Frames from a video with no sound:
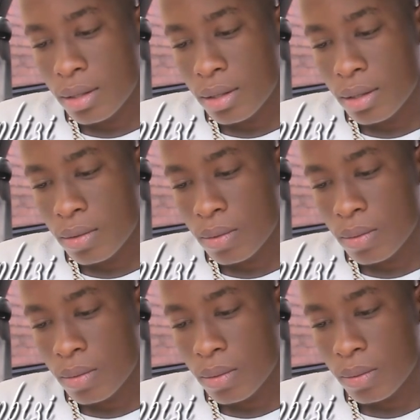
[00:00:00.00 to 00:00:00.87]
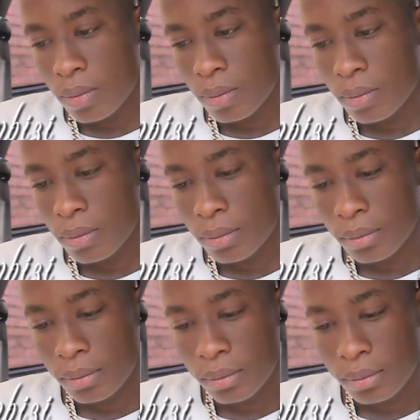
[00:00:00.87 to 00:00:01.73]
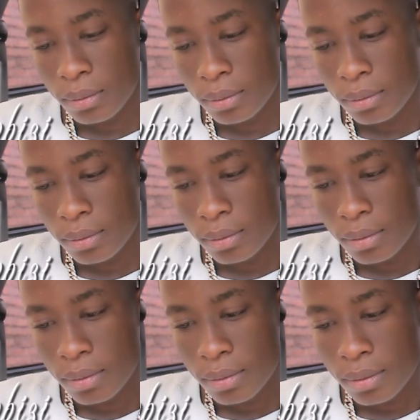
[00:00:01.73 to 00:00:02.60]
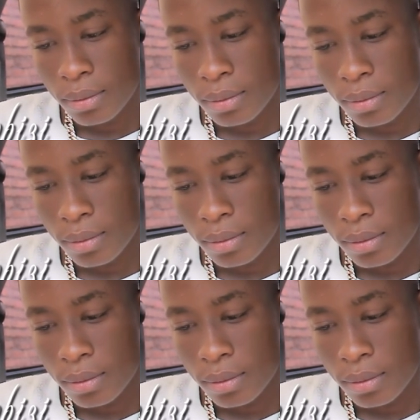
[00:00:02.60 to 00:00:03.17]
(silent)